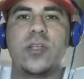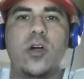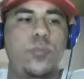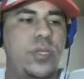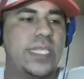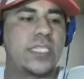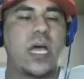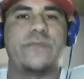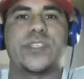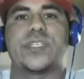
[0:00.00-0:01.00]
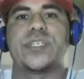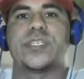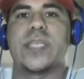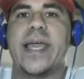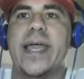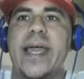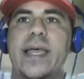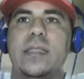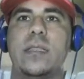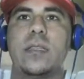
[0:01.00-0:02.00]
police officers
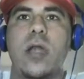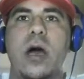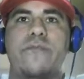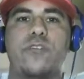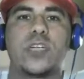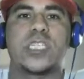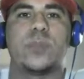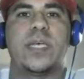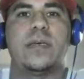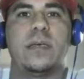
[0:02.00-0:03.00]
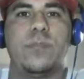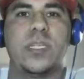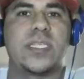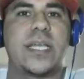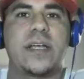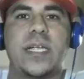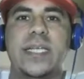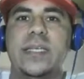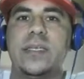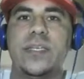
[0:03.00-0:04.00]
and law enforcement,
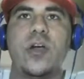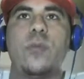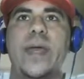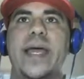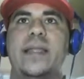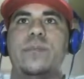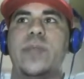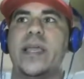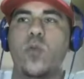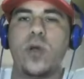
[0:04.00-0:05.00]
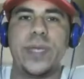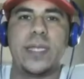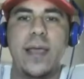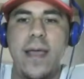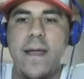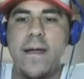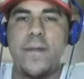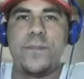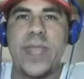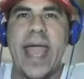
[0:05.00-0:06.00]
military, men and women
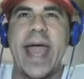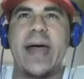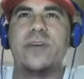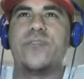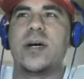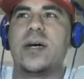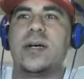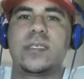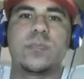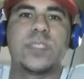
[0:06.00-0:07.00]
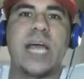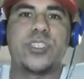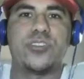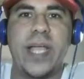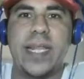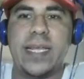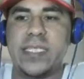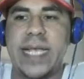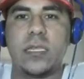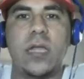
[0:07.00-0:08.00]
have some type of training, a
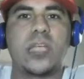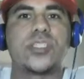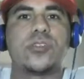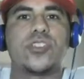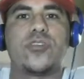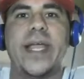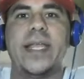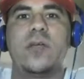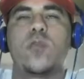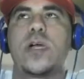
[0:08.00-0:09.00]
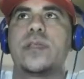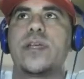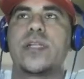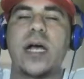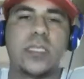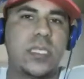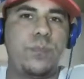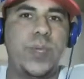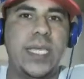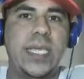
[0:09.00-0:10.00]
psychological training where they're not to
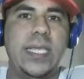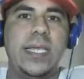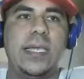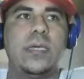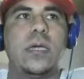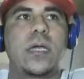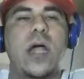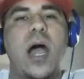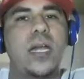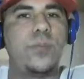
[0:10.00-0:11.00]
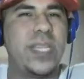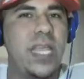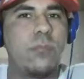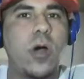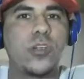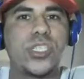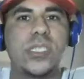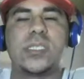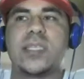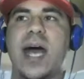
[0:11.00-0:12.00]
be caught up in the
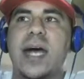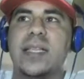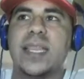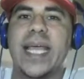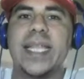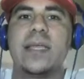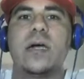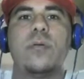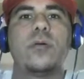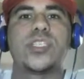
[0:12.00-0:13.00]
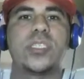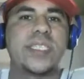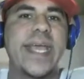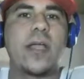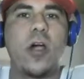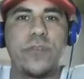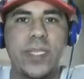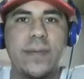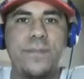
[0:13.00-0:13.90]
emotions, not letting emotions take over them,